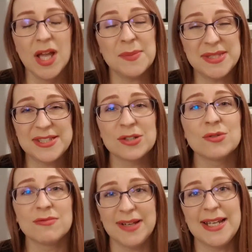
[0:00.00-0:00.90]
I'm
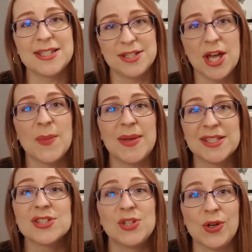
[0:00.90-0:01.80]
still really
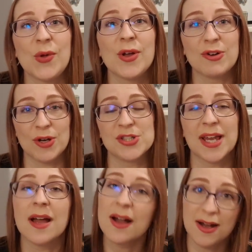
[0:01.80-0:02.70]
determined to
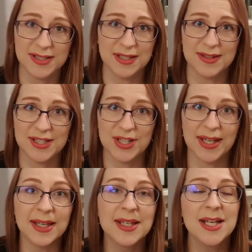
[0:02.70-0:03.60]
crochet a cardigan this
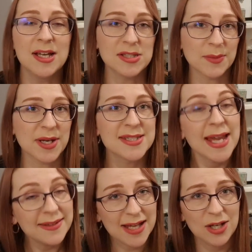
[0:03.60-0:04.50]
year, so I'm going to
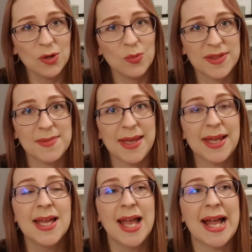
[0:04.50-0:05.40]
take that along with
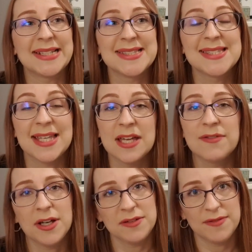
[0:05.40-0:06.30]
me and see
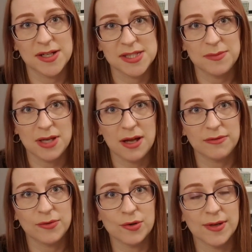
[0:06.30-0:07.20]
if I can find some
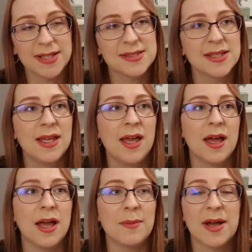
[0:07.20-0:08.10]
yarn for it.
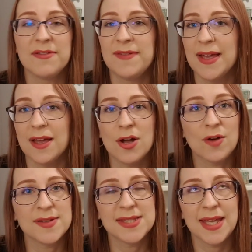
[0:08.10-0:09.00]
I figure
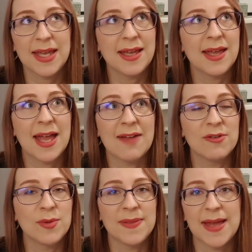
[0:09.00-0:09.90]
obviously
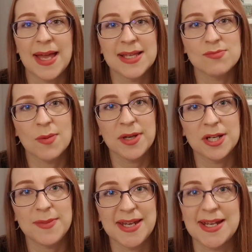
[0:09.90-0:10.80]
everyone there is probably
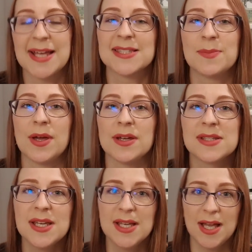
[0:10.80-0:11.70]
going to be an
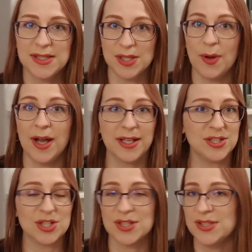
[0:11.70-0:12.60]
expert, so I
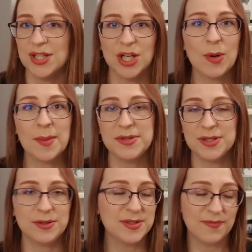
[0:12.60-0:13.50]
can just go up
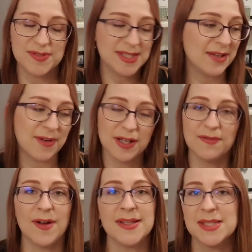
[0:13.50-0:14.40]
to see if I
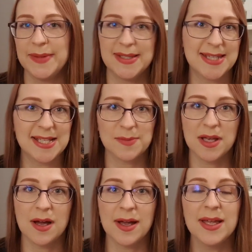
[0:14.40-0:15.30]
can find something that takes
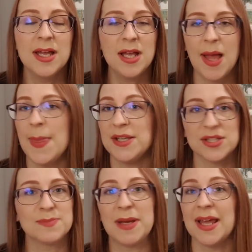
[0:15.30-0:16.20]
my eye, and then
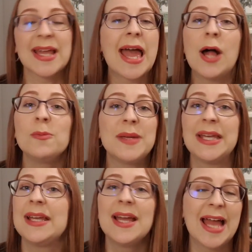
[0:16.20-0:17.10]
just be like, help
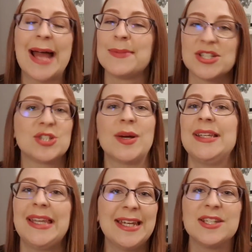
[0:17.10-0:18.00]
me, how much do I
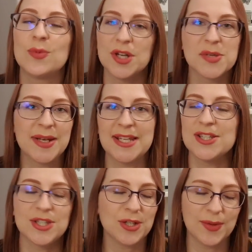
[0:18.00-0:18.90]
need, what do I need
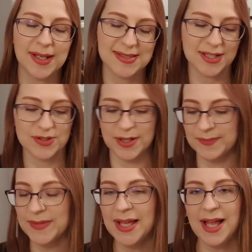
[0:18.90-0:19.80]
to do, etc.
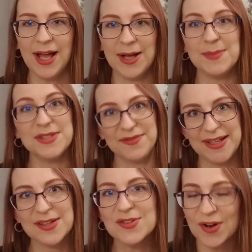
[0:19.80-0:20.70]
So
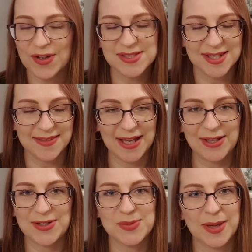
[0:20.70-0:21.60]
fingers crossed that
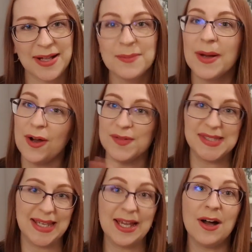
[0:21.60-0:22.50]
goes well, but
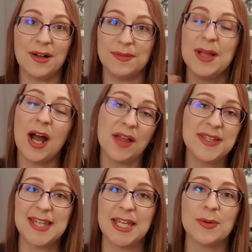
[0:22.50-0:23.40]
obviously I'll either
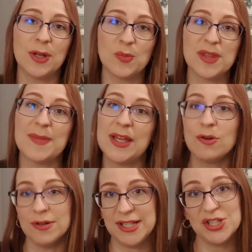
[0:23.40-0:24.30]
take you along with me
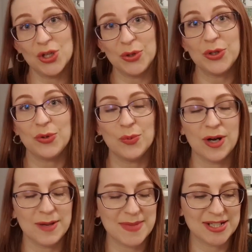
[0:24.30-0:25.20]
or at least show you
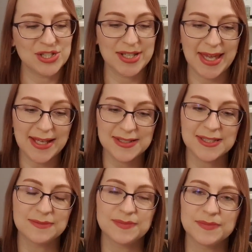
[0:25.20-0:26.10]
what I managed to get.